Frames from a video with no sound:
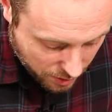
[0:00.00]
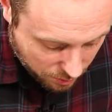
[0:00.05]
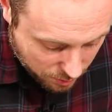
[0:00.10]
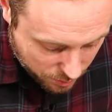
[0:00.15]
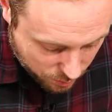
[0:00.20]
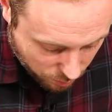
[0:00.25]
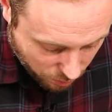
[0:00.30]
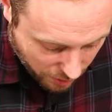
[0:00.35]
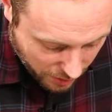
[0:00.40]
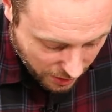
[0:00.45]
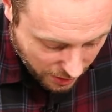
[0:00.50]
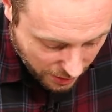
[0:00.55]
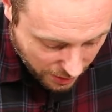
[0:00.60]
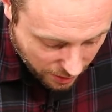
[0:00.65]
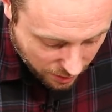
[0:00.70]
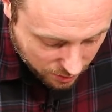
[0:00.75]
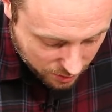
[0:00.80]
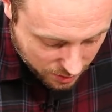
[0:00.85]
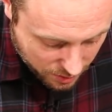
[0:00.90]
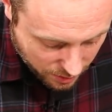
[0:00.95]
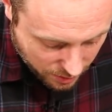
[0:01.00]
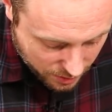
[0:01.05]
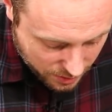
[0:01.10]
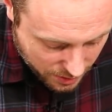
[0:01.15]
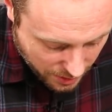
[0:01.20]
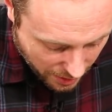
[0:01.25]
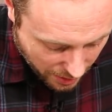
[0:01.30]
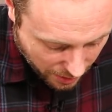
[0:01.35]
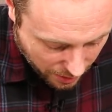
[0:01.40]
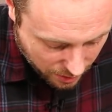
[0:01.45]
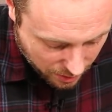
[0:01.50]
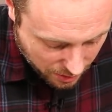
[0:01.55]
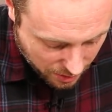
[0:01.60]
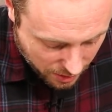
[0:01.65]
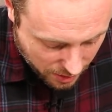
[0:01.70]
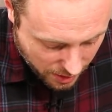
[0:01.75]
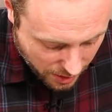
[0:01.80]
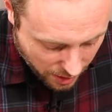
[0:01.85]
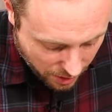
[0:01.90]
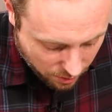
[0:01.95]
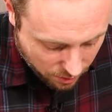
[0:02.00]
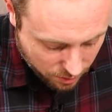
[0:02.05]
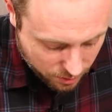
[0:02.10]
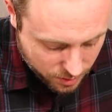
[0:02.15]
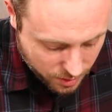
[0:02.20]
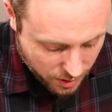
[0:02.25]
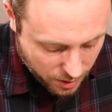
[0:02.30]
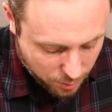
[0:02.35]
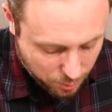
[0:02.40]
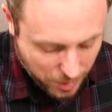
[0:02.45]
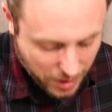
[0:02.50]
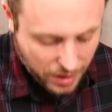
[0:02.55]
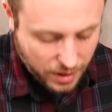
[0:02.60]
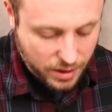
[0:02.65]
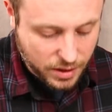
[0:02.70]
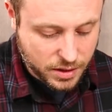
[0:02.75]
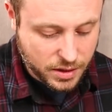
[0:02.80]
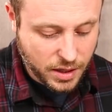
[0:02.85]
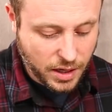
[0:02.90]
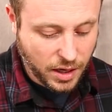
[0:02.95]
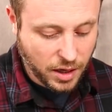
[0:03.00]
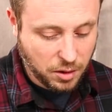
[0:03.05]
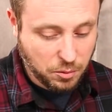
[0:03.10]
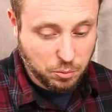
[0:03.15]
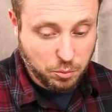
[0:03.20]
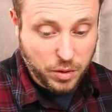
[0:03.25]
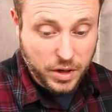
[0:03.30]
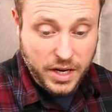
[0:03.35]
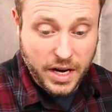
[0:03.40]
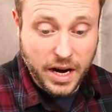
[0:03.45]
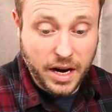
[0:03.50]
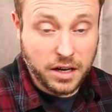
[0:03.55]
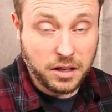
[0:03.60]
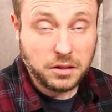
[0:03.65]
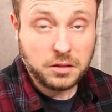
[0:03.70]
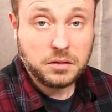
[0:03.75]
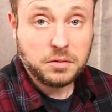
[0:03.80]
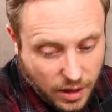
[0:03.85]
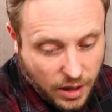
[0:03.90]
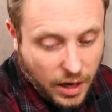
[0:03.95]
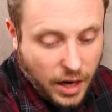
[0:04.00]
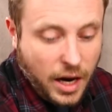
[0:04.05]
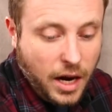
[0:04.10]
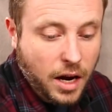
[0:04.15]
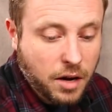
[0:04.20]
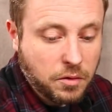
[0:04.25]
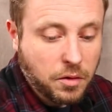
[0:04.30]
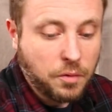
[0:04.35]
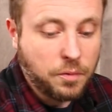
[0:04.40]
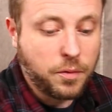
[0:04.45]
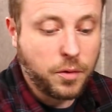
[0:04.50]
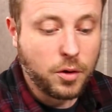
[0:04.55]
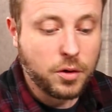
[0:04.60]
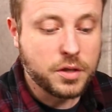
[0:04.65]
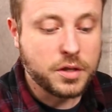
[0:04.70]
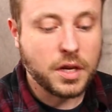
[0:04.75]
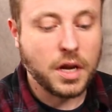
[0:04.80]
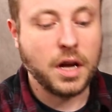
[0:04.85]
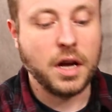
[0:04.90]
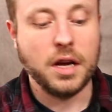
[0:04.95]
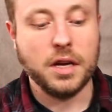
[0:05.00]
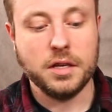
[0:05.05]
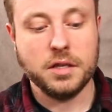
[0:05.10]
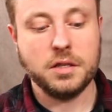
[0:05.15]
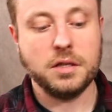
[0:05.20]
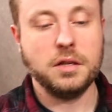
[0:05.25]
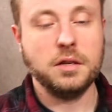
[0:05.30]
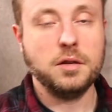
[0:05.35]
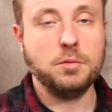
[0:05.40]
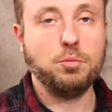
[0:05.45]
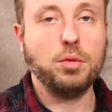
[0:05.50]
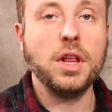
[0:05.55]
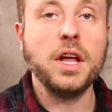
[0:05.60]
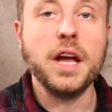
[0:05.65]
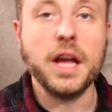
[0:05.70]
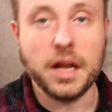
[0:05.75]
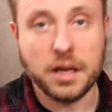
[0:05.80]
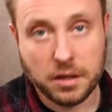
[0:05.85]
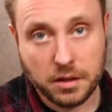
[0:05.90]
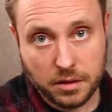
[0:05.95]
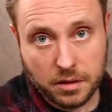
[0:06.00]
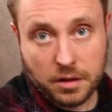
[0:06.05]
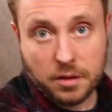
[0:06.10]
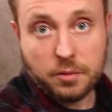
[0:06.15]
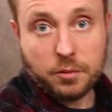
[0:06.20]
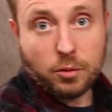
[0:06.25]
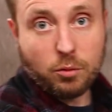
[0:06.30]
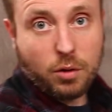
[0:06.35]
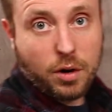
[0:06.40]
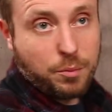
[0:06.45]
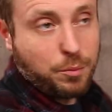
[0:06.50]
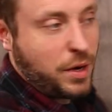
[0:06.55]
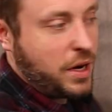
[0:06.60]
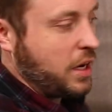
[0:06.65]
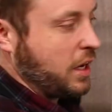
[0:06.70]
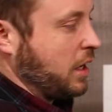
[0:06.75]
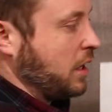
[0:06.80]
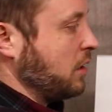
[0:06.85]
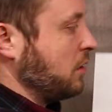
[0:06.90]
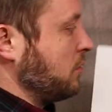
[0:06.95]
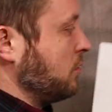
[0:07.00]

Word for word: I was working out exactly how I was going to make this thing. But now I have a full-size plan for what I'm making.